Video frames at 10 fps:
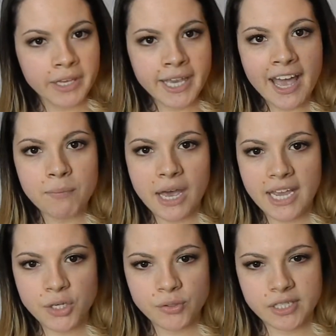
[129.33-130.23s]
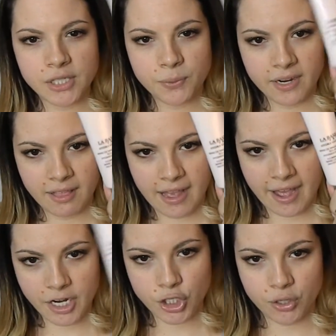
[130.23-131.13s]
Yeah, I use this one a
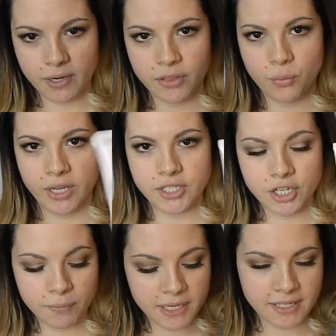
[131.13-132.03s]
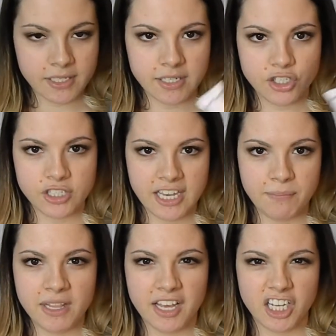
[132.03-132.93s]
lot during the winter because it just gave
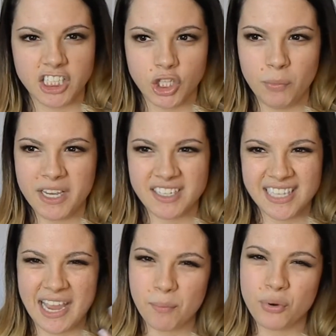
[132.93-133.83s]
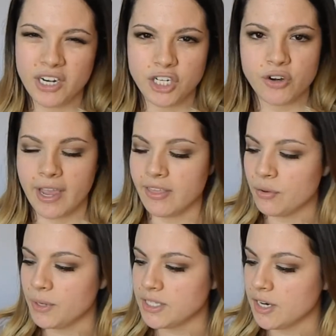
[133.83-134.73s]
me like a glow, because I am pretty dry in
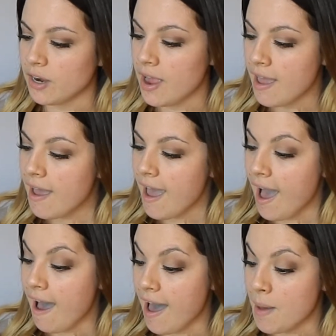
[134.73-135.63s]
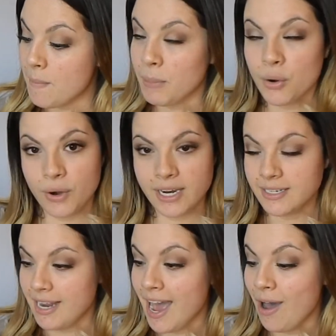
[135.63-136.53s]
the winter. But right
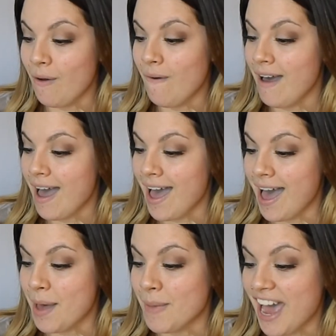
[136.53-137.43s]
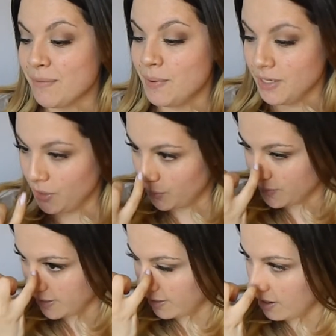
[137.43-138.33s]
now, I've been
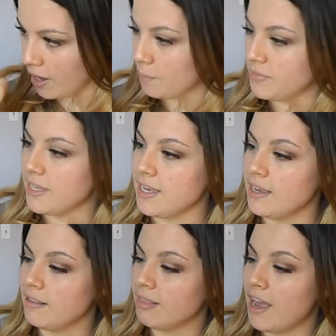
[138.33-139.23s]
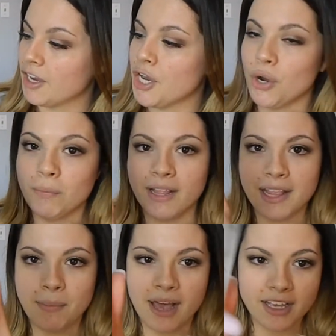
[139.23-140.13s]
using the Lancome
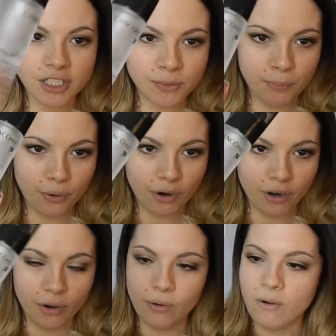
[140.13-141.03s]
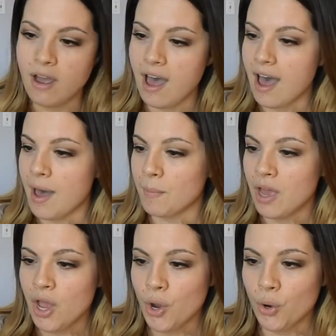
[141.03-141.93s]
La Base Pro
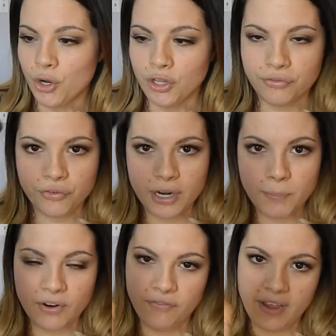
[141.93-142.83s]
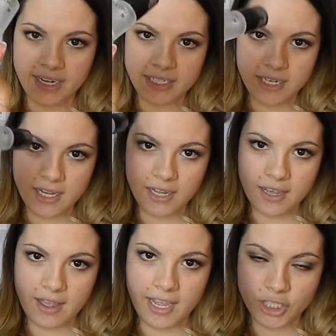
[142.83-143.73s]
Oil-Free Perfecting
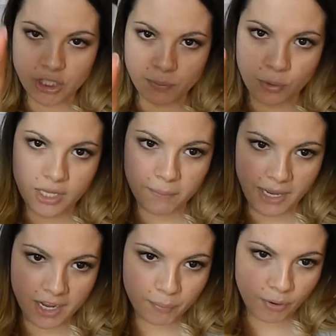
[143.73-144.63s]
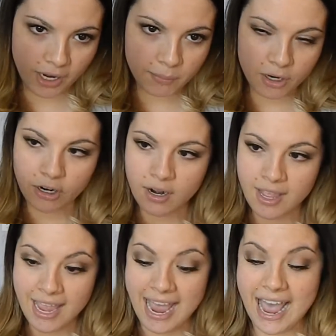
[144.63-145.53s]
and Smoothing Makeup Primer.
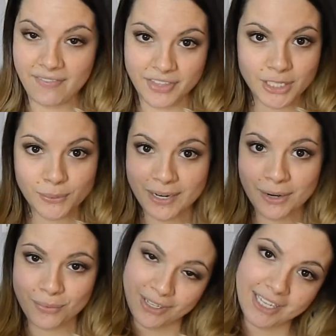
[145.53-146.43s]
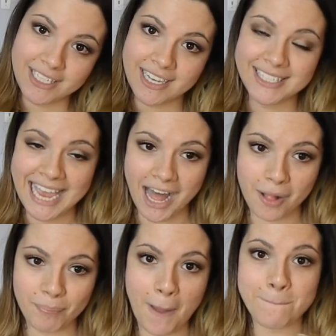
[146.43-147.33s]
And this one, it really does
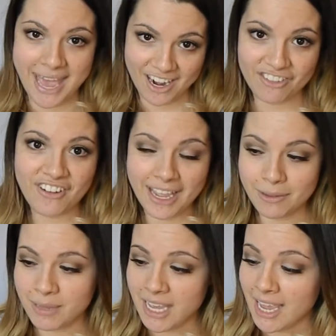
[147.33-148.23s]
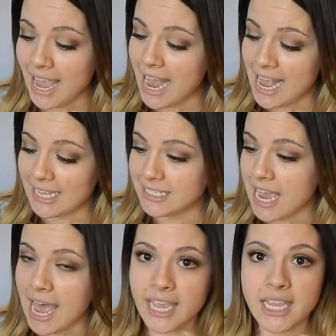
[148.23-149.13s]
help mattify me, and
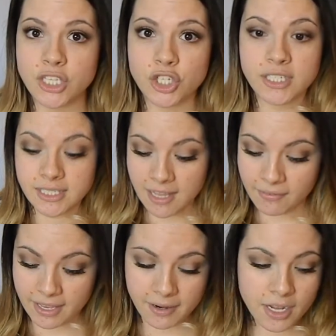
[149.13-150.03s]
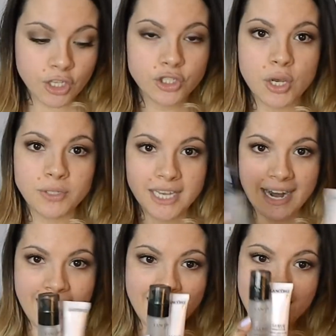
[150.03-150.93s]
I just love it. So
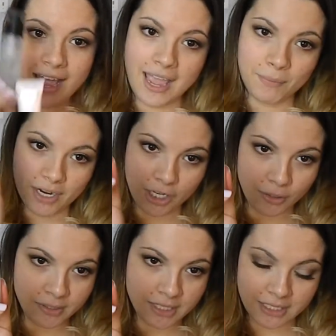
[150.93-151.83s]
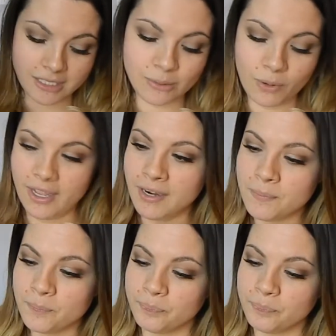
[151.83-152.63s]
today, I'm going to use this one.